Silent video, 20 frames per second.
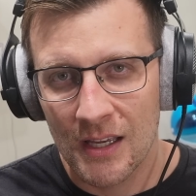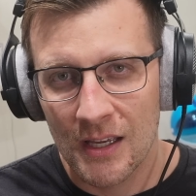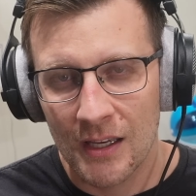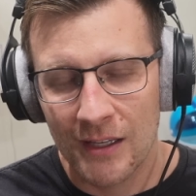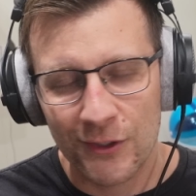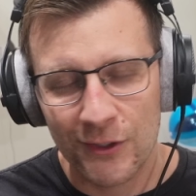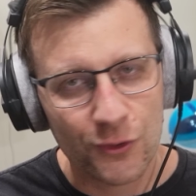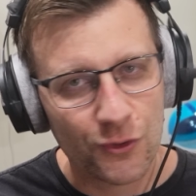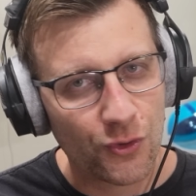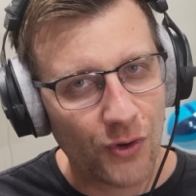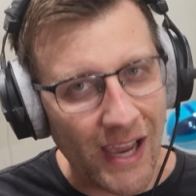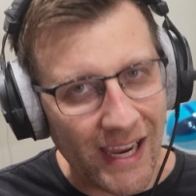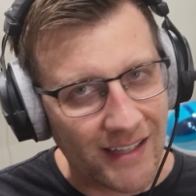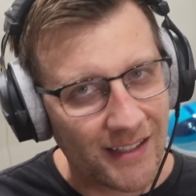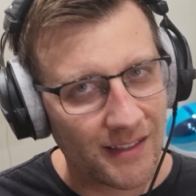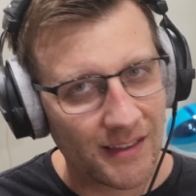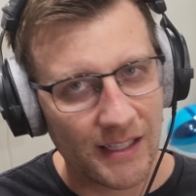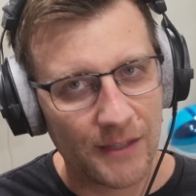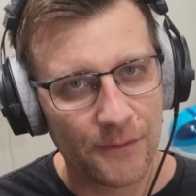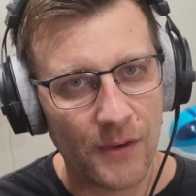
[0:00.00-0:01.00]
You're trying to
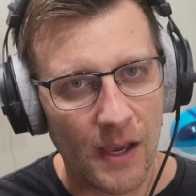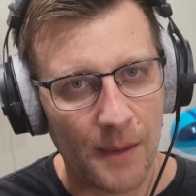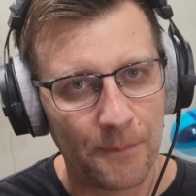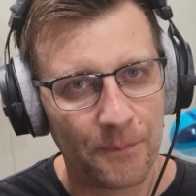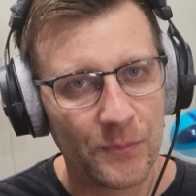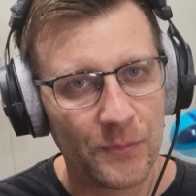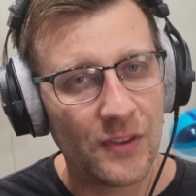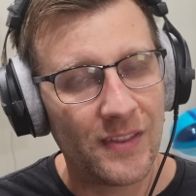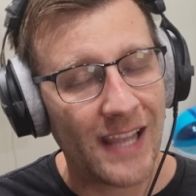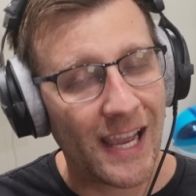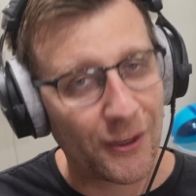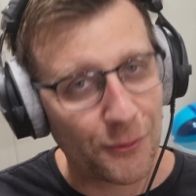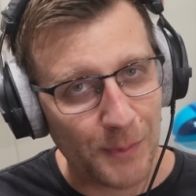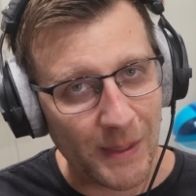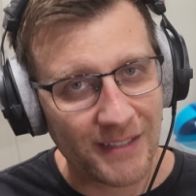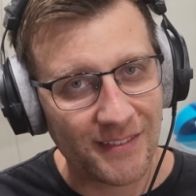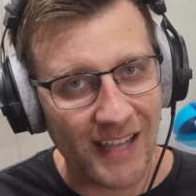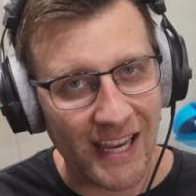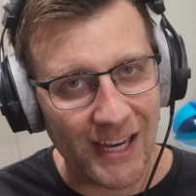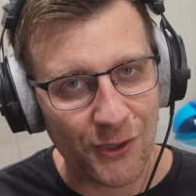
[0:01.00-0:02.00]
live up to the
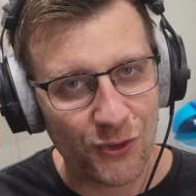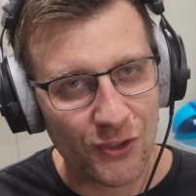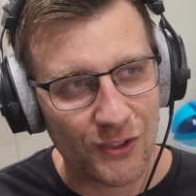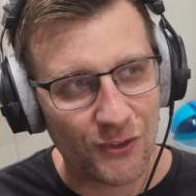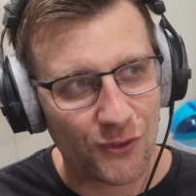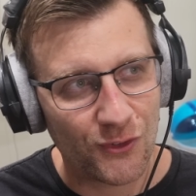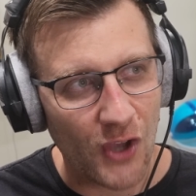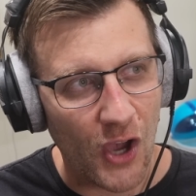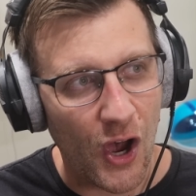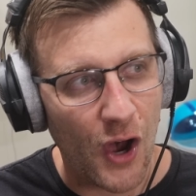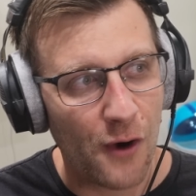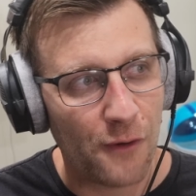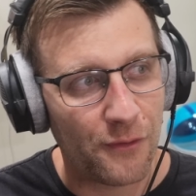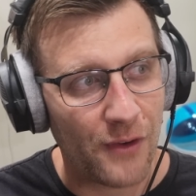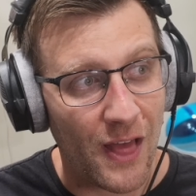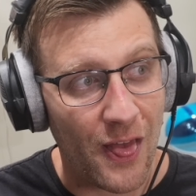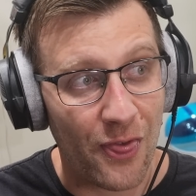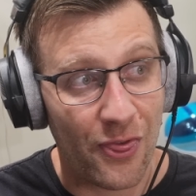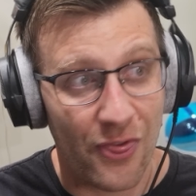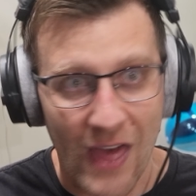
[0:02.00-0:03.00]
expectations of
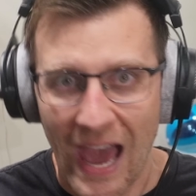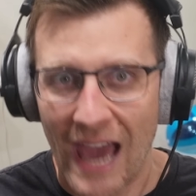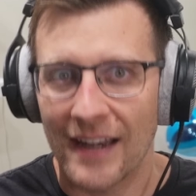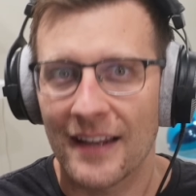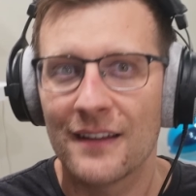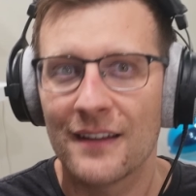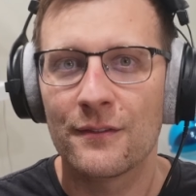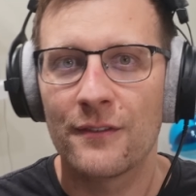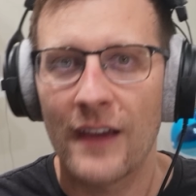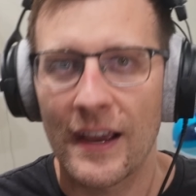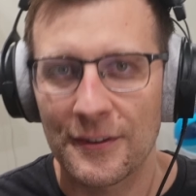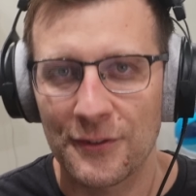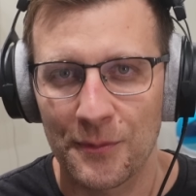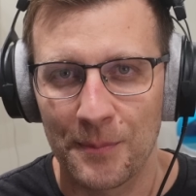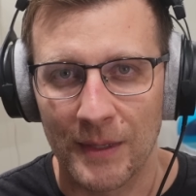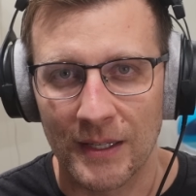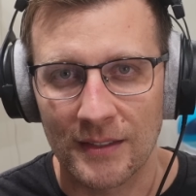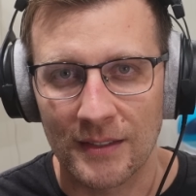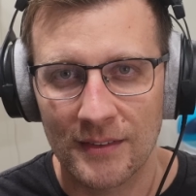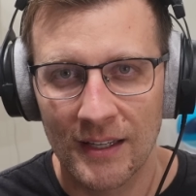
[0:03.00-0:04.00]
that
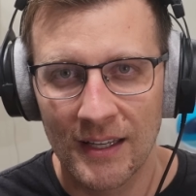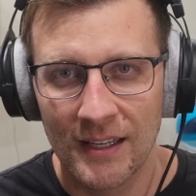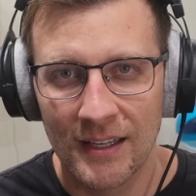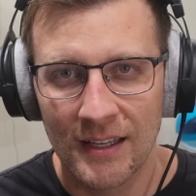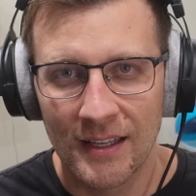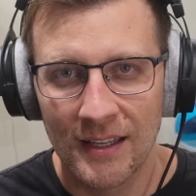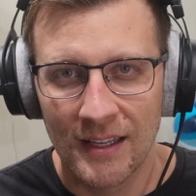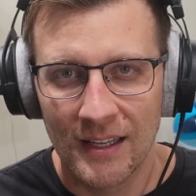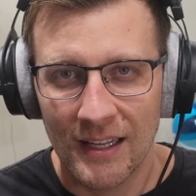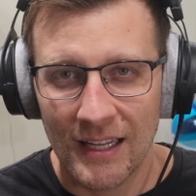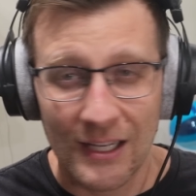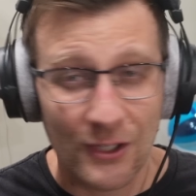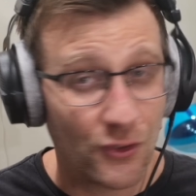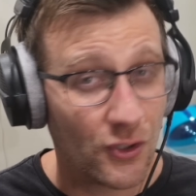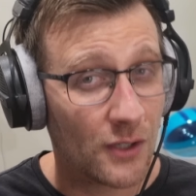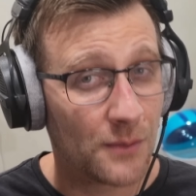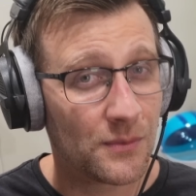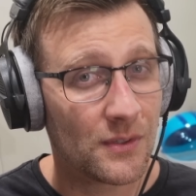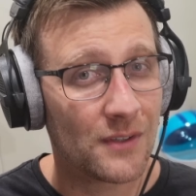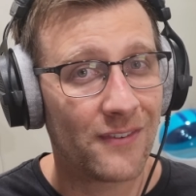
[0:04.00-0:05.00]
investment. In
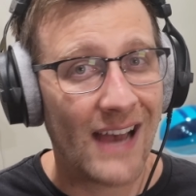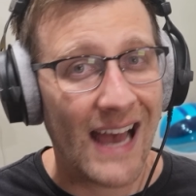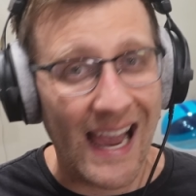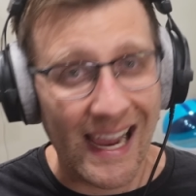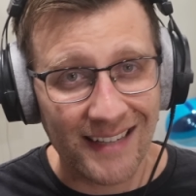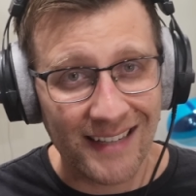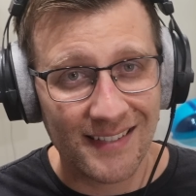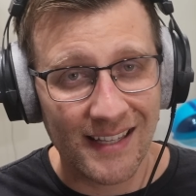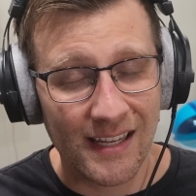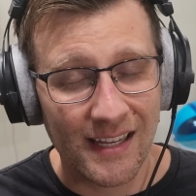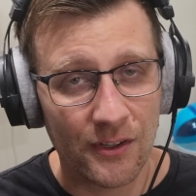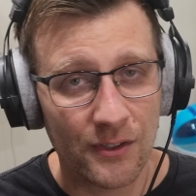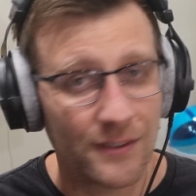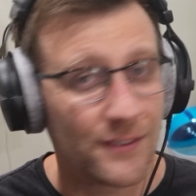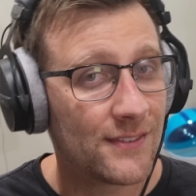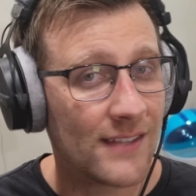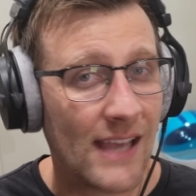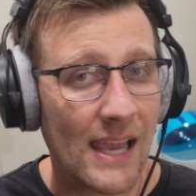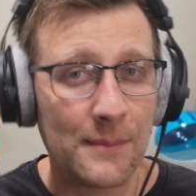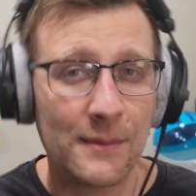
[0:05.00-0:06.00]
terms of Hytale,
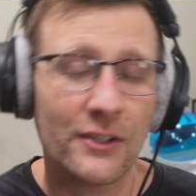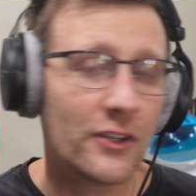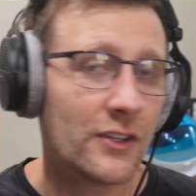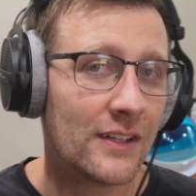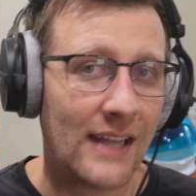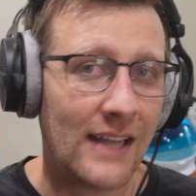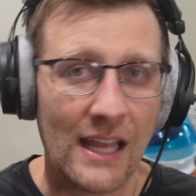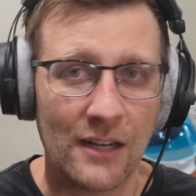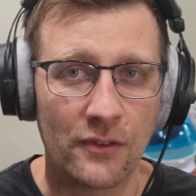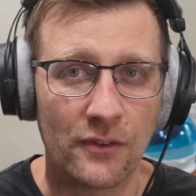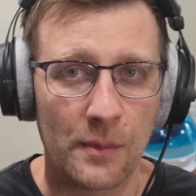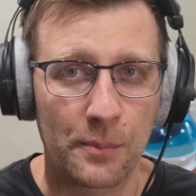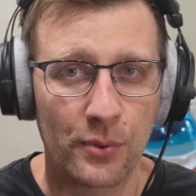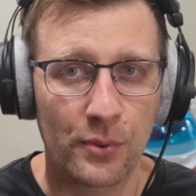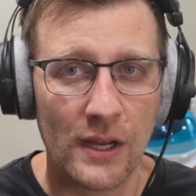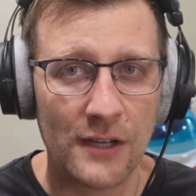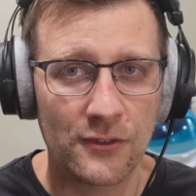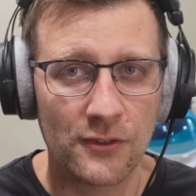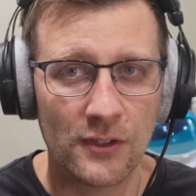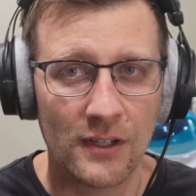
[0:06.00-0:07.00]
Simon couldn't handle the
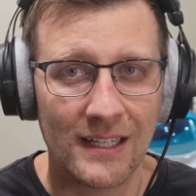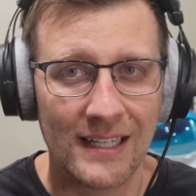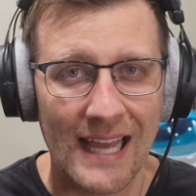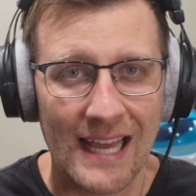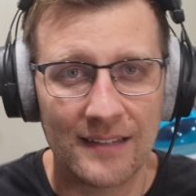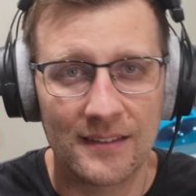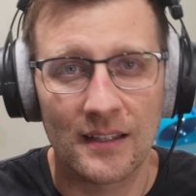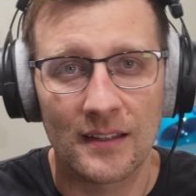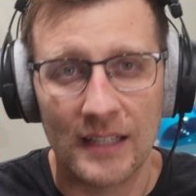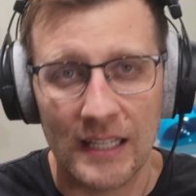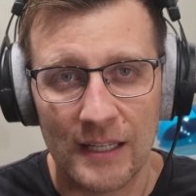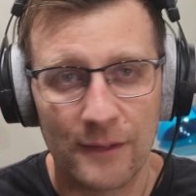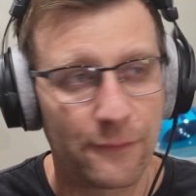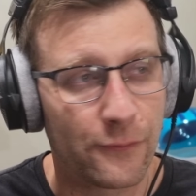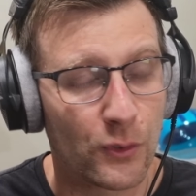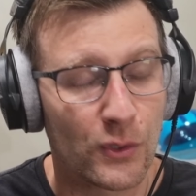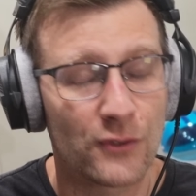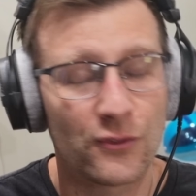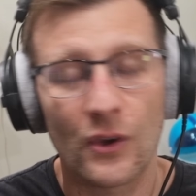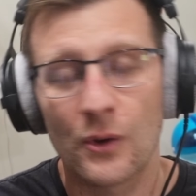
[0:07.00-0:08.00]
pressure and had to leave
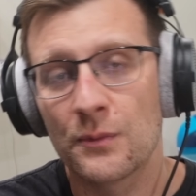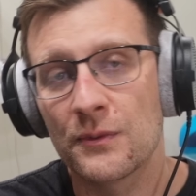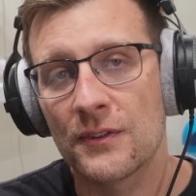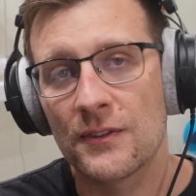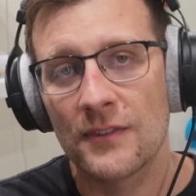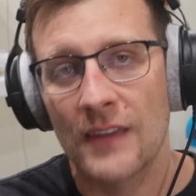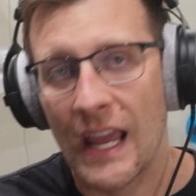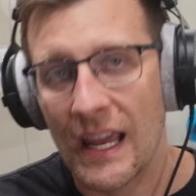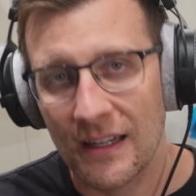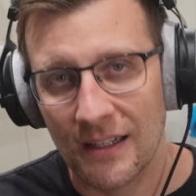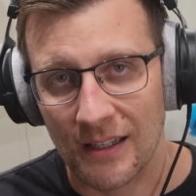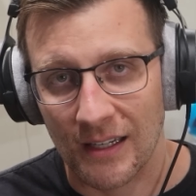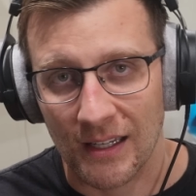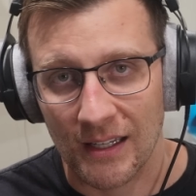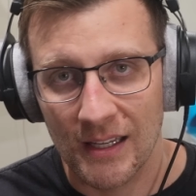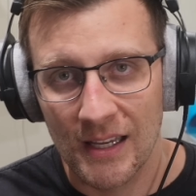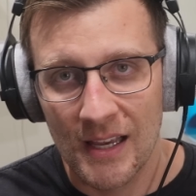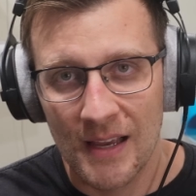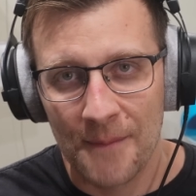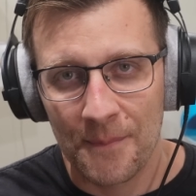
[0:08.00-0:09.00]
for his own sanity,
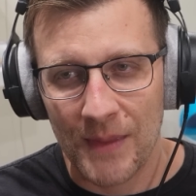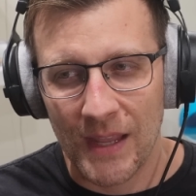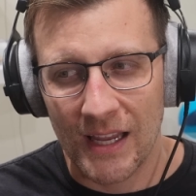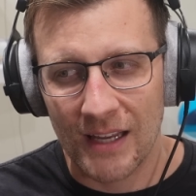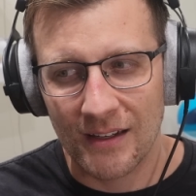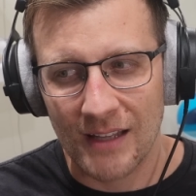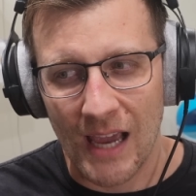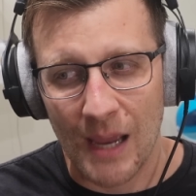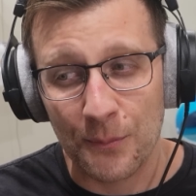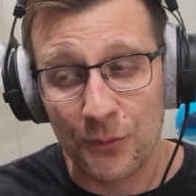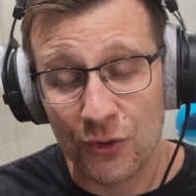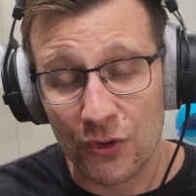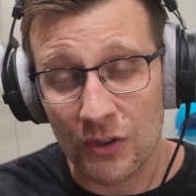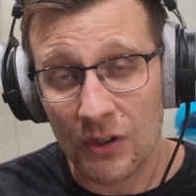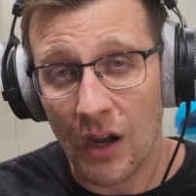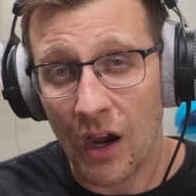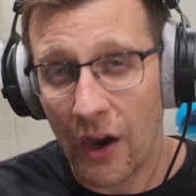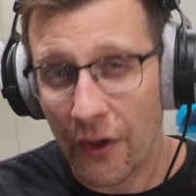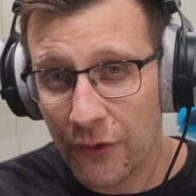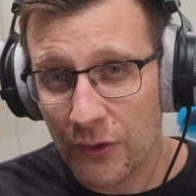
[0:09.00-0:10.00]
and I'm sure
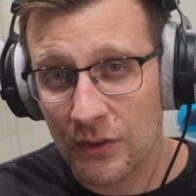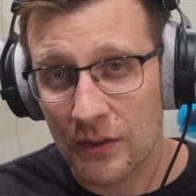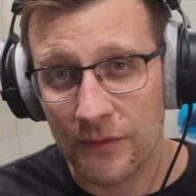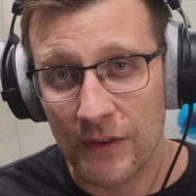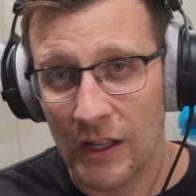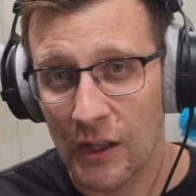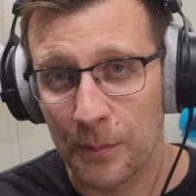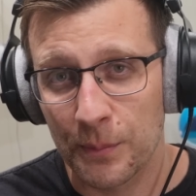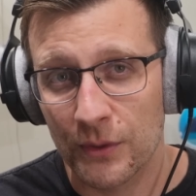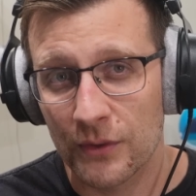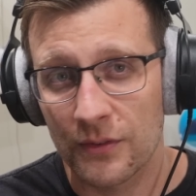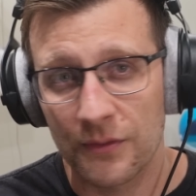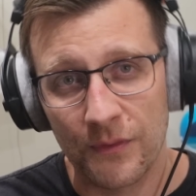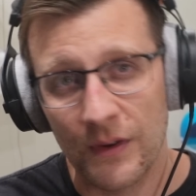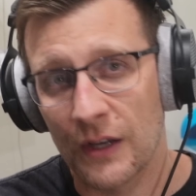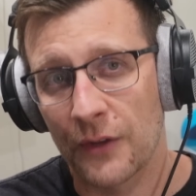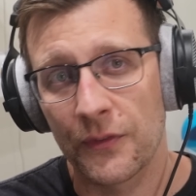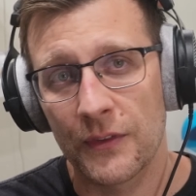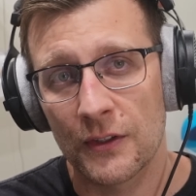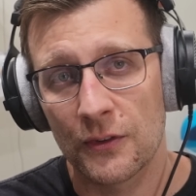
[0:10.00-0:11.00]
other developers
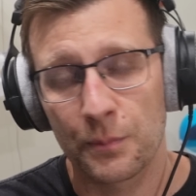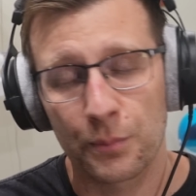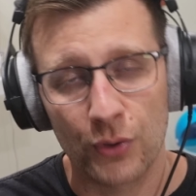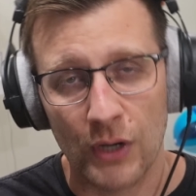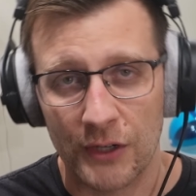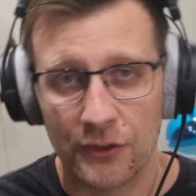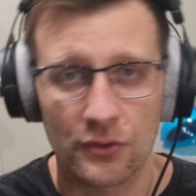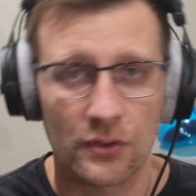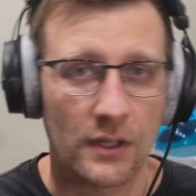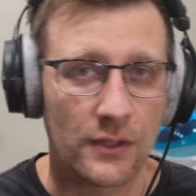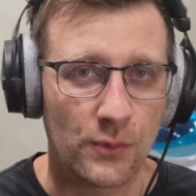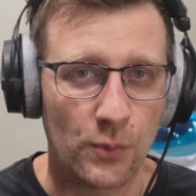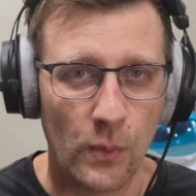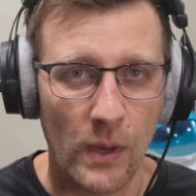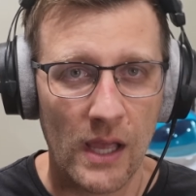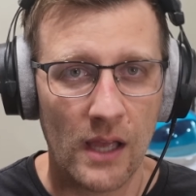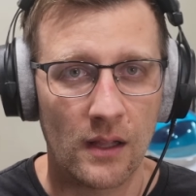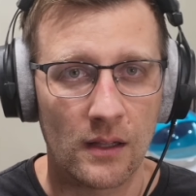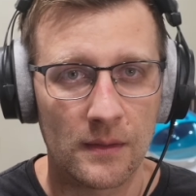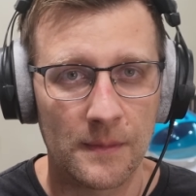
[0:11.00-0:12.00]
felt this pressure as well.